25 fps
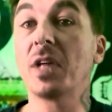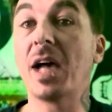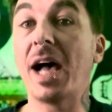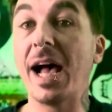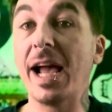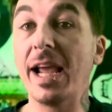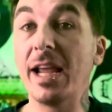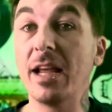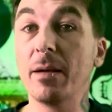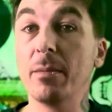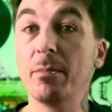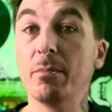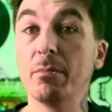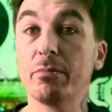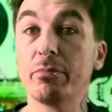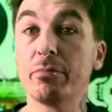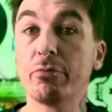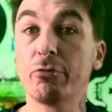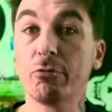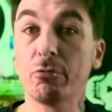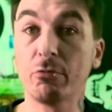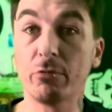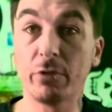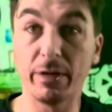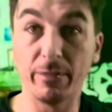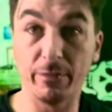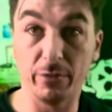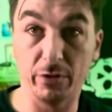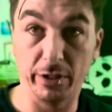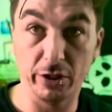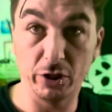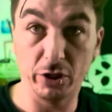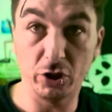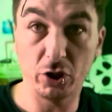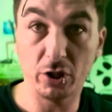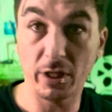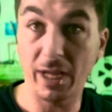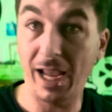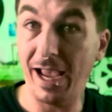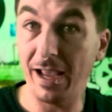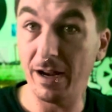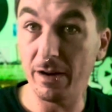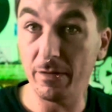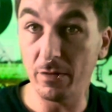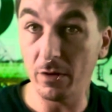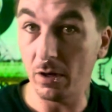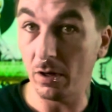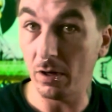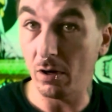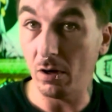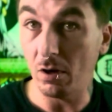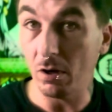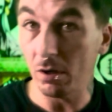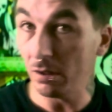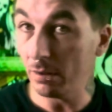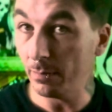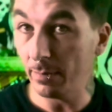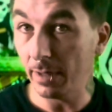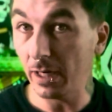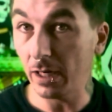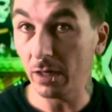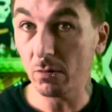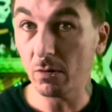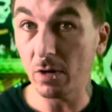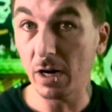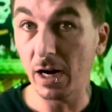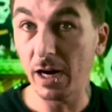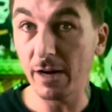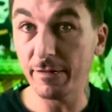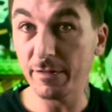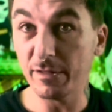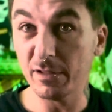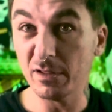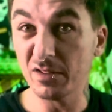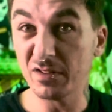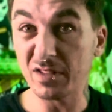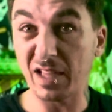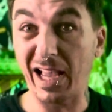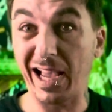I am privileged. Out of all my rifles,